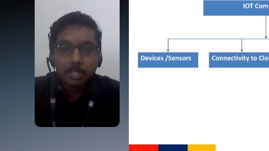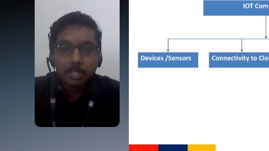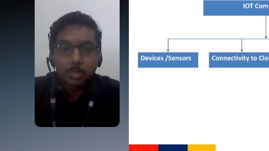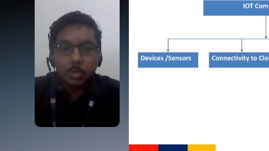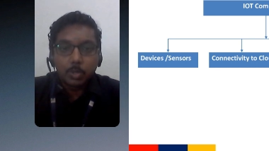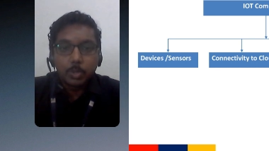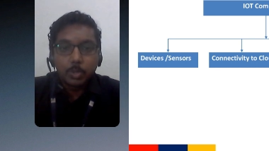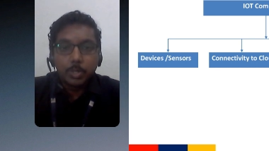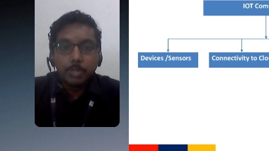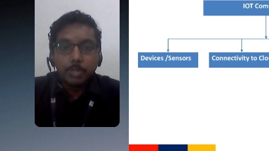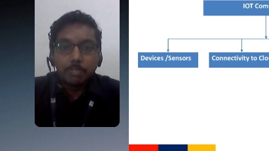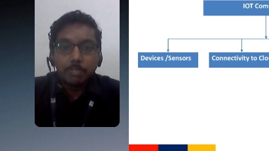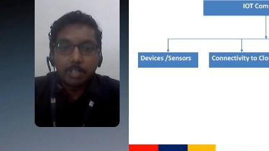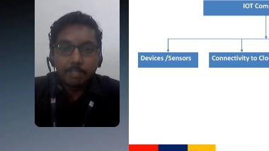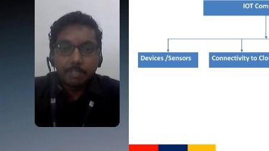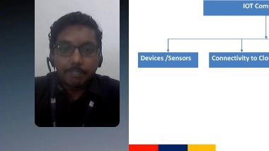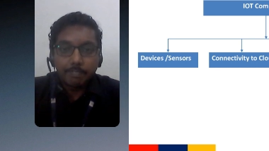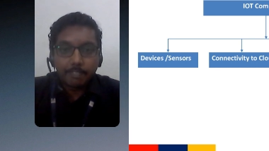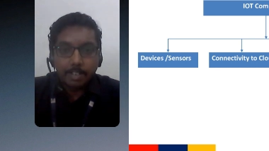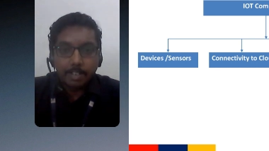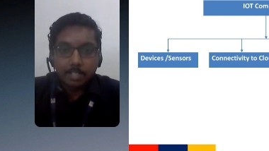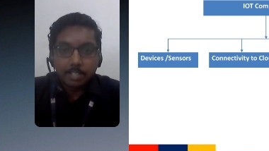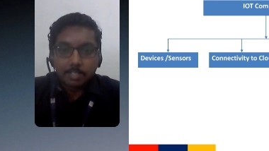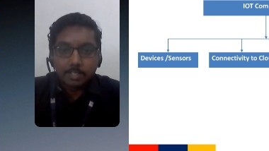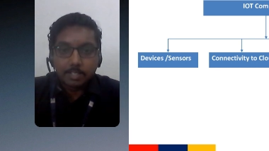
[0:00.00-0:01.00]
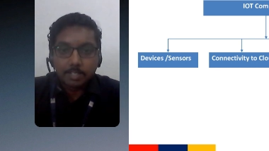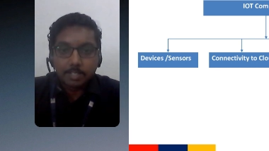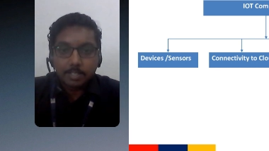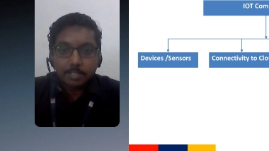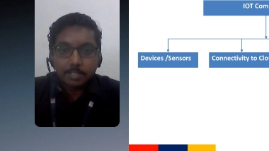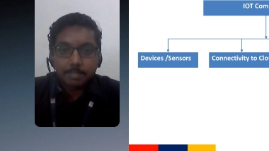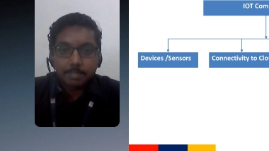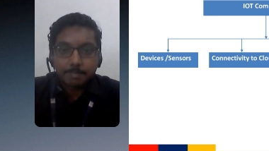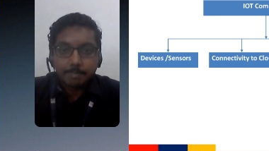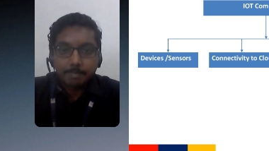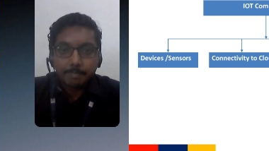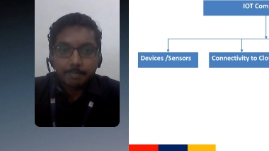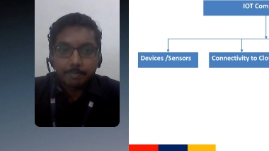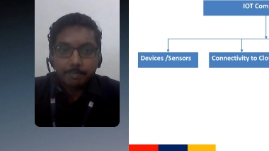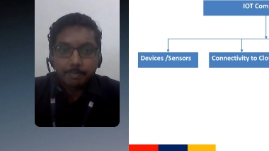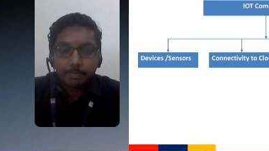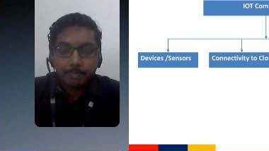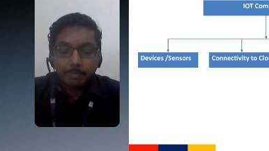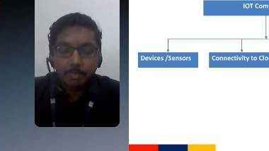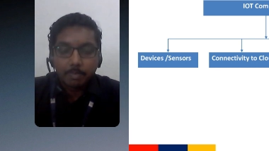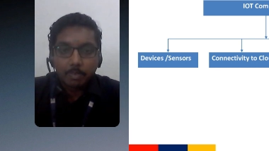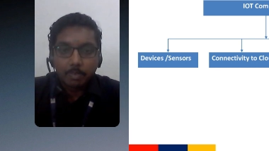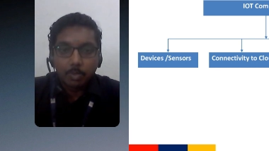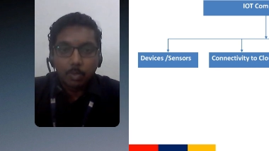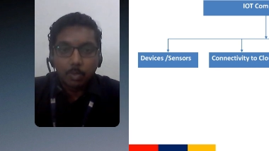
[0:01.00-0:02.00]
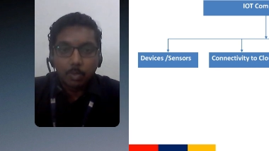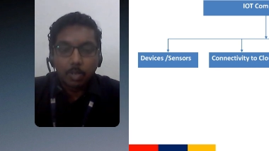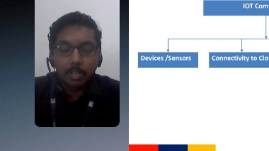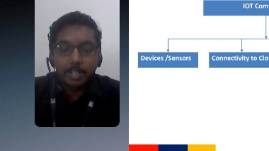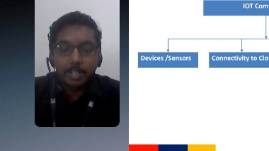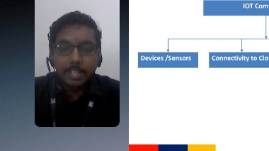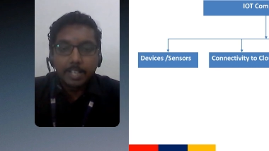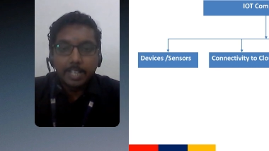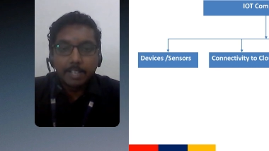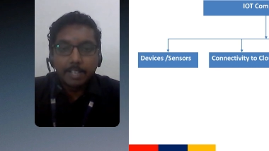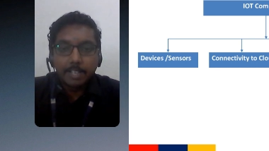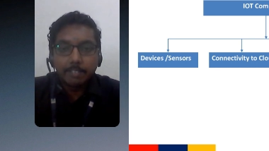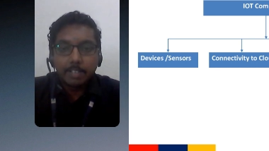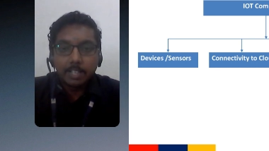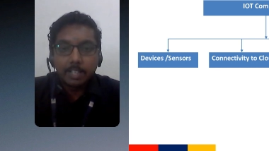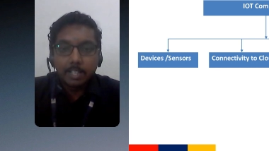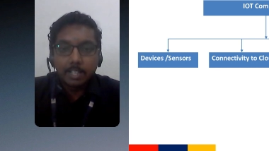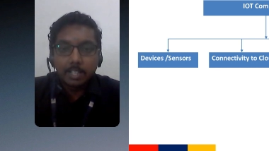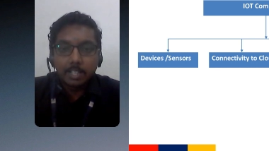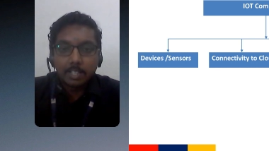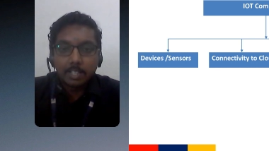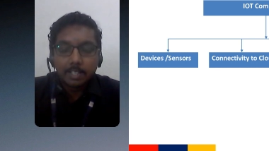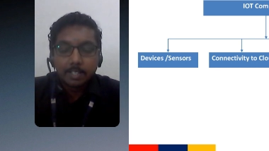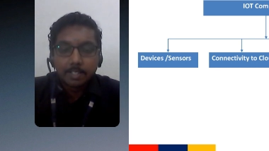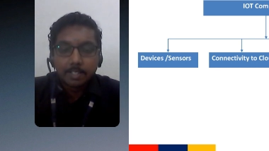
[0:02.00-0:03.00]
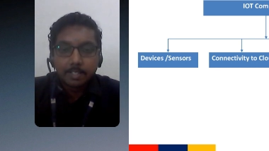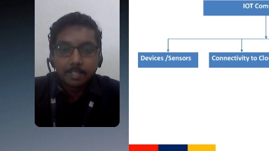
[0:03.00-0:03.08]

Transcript: So your friends, you already given the